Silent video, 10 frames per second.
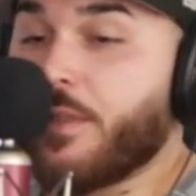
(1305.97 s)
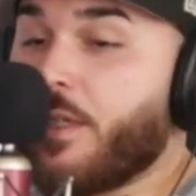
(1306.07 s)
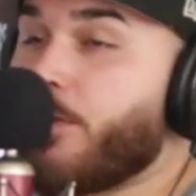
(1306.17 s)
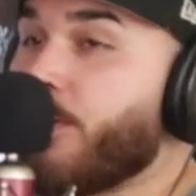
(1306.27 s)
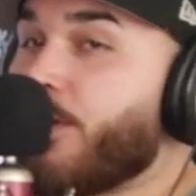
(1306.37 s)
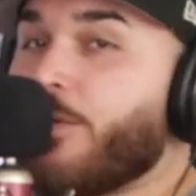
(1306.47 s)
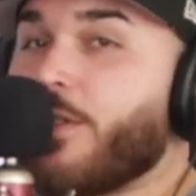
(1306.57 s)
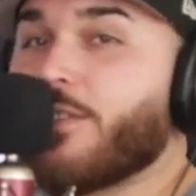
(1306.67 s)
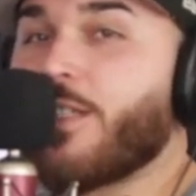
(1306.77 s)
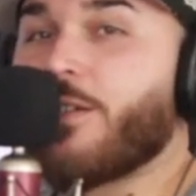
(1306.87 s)
I always said we're
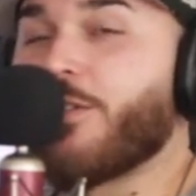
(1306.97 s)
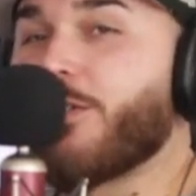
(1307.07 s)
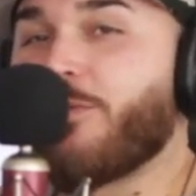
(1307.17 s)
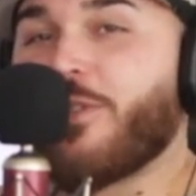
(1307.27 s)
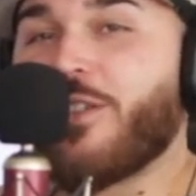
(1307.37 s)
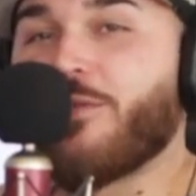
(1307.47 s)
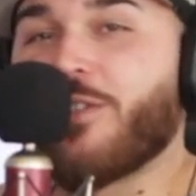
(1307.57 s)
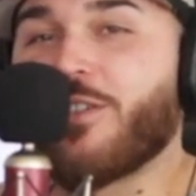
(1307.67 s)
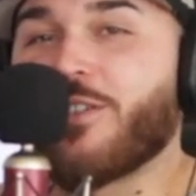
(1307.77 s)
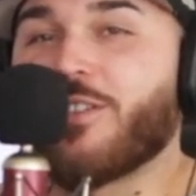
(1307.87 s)
gonna stop cursing. We keep
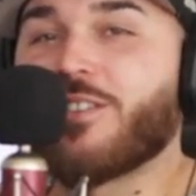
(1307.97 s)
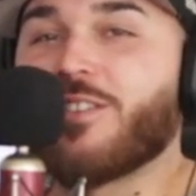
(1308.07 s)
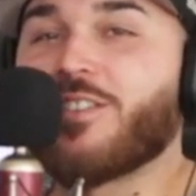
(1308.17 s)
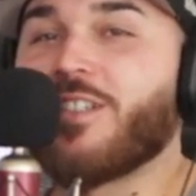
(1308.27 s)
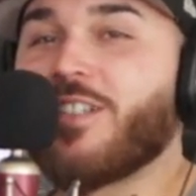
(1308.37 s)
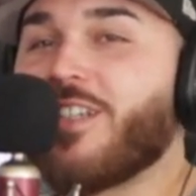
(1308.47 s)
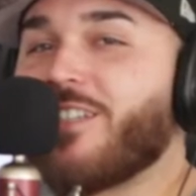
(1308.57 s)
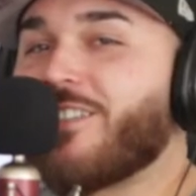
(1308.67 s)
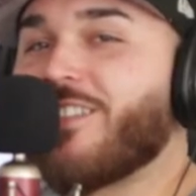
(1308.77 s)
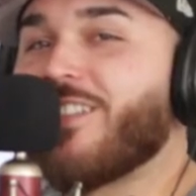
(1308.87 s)
freaking cursing. Sorry,
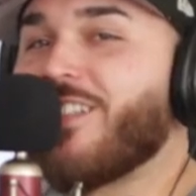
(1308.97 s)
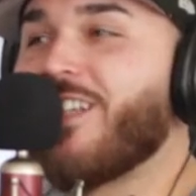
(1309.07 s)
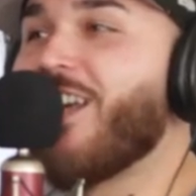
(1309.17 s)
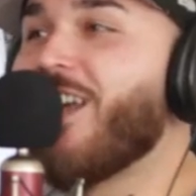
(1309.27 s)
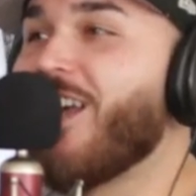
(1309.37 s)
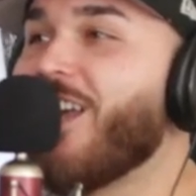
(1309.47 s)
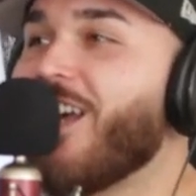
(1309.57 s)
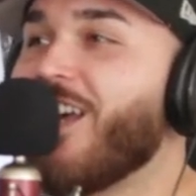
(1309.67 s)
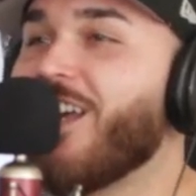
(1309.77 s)
guys. Hey, man.